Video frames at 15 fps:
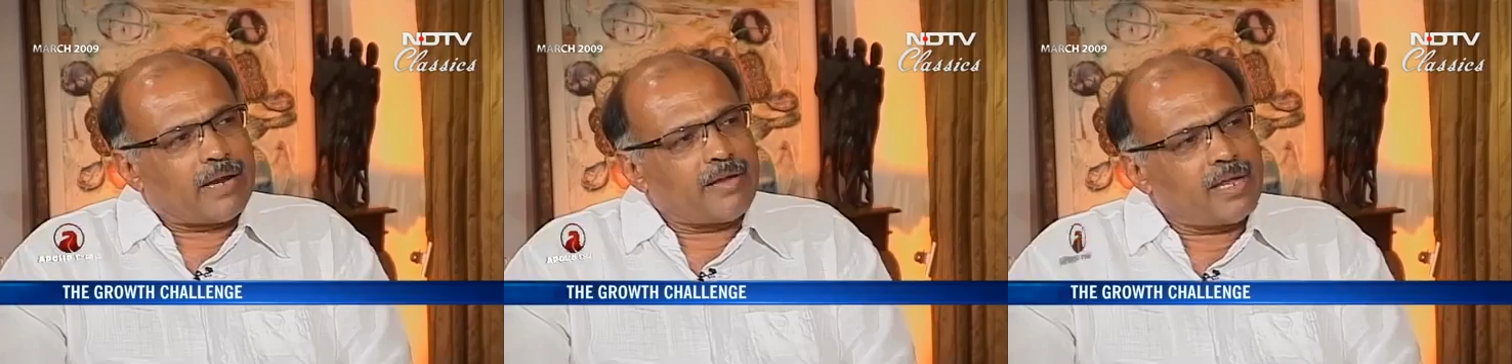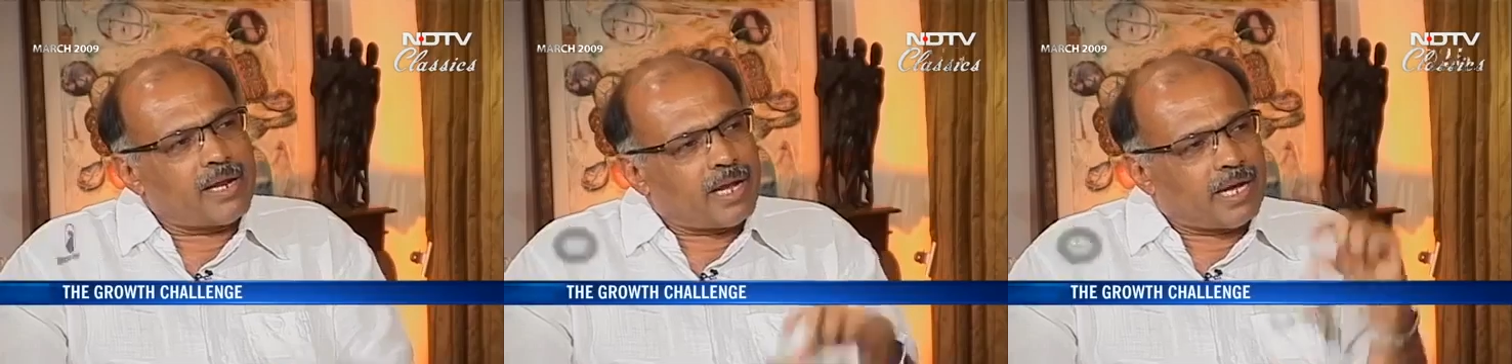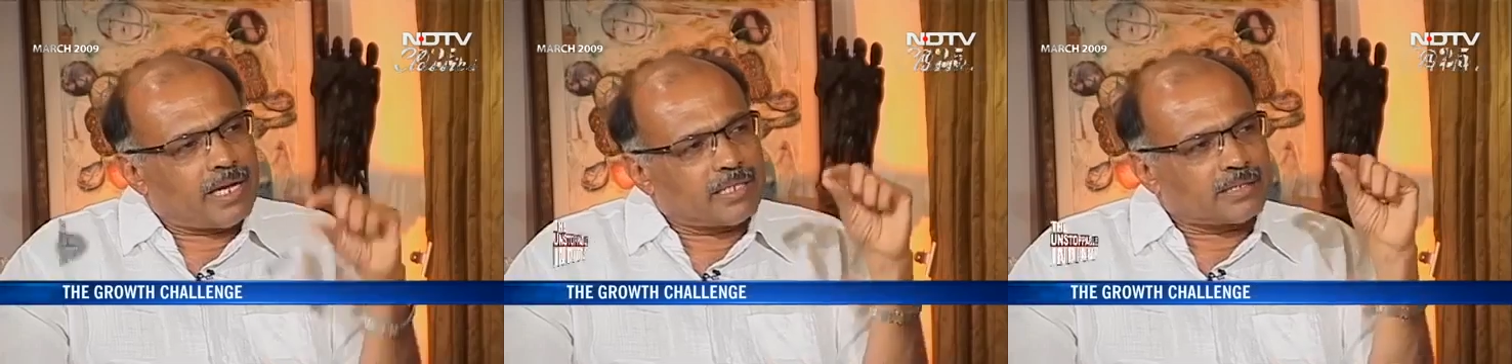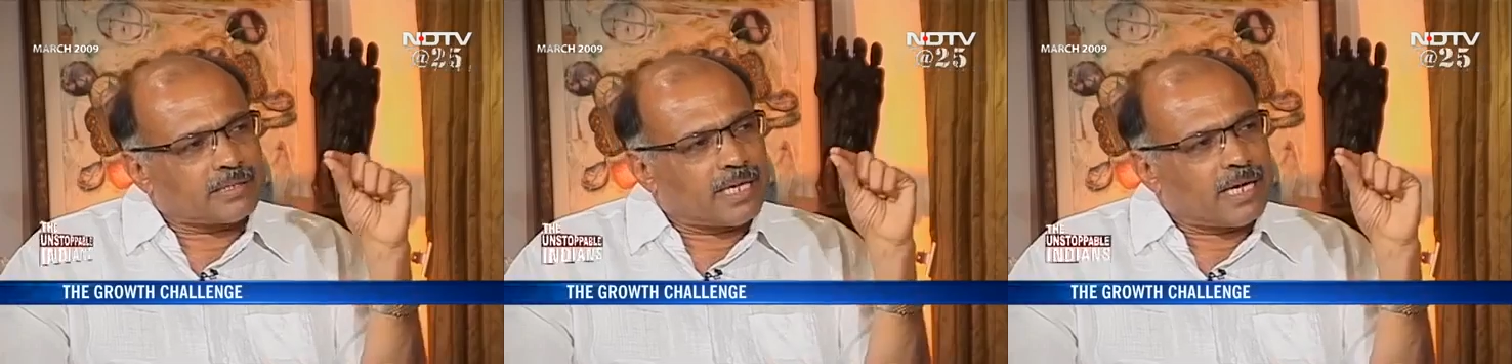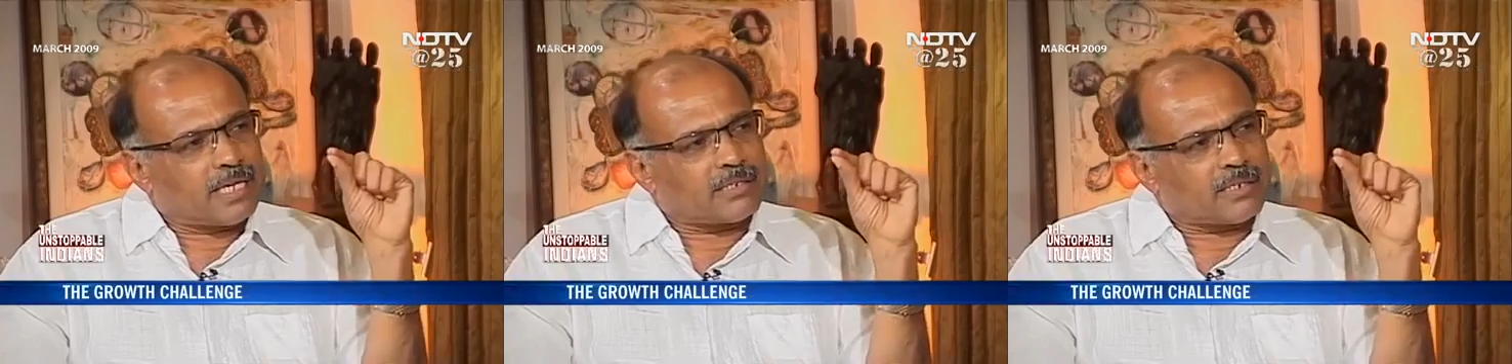I realized
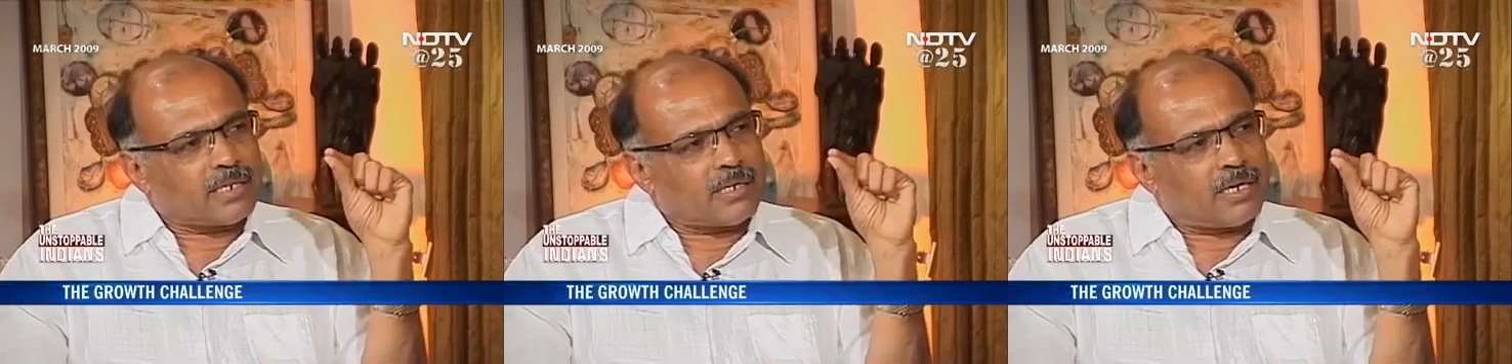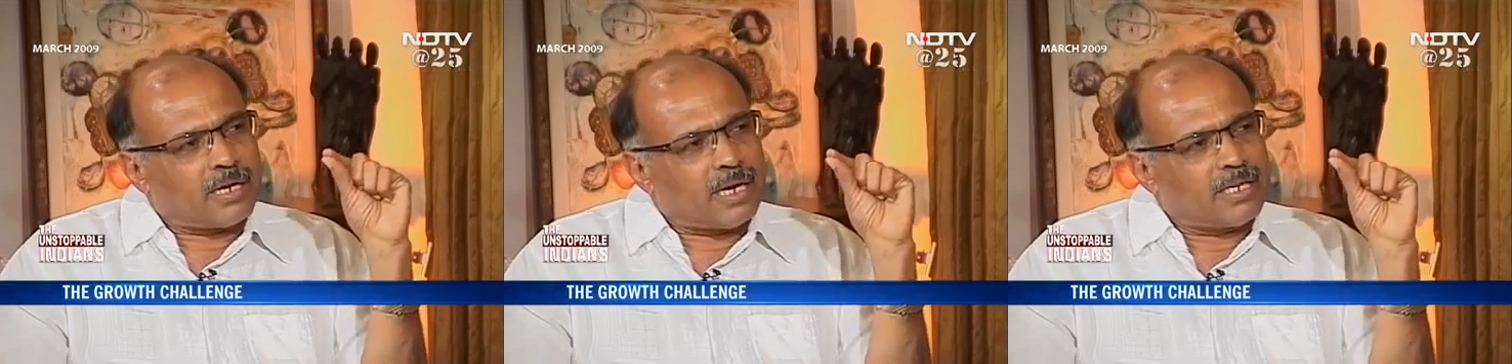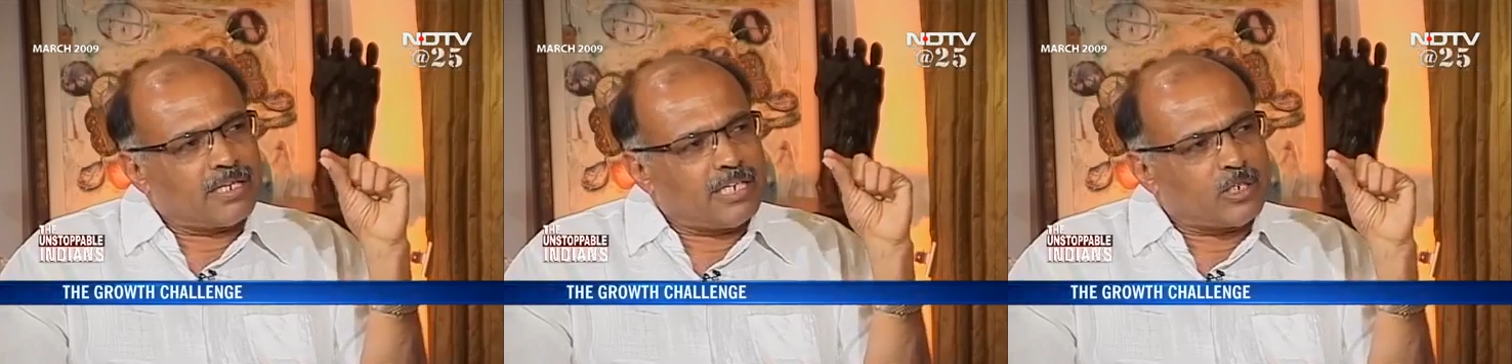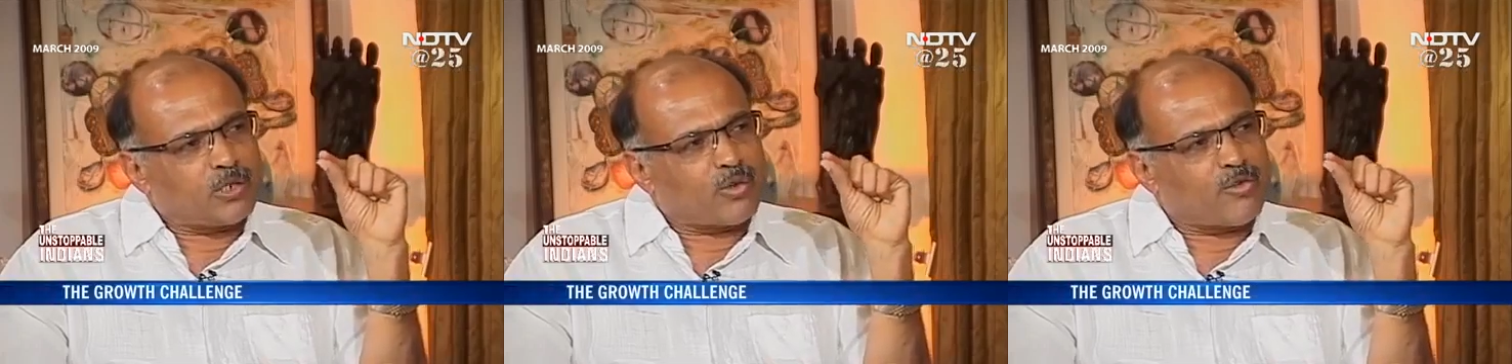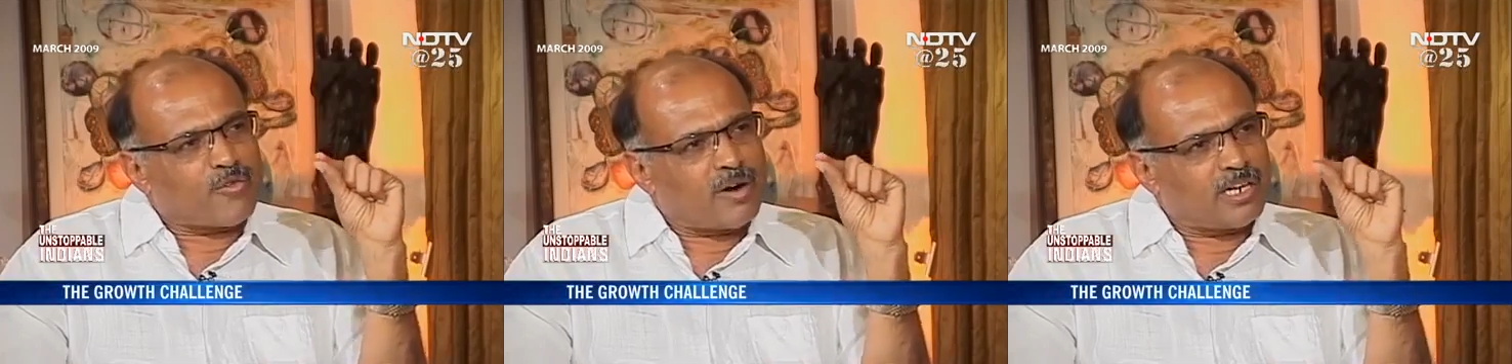that I need
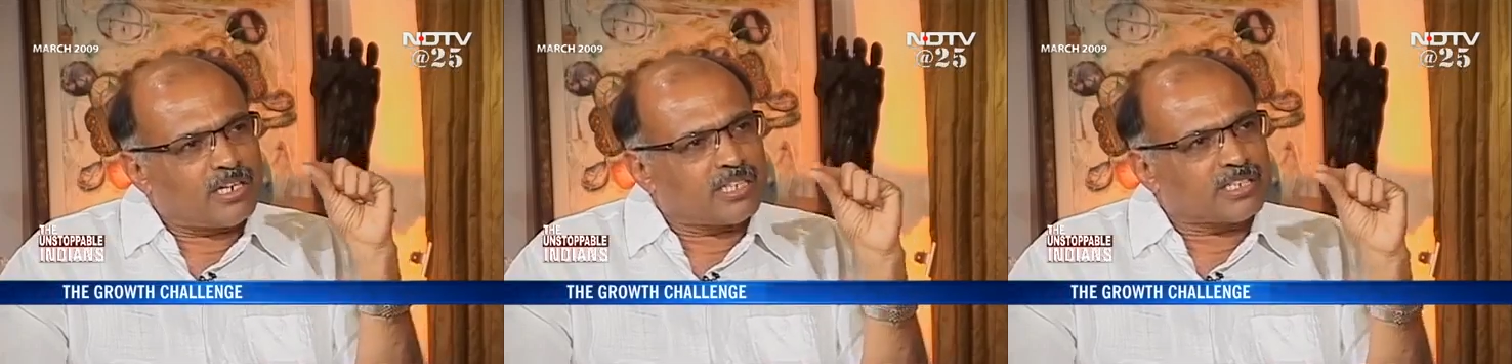to fund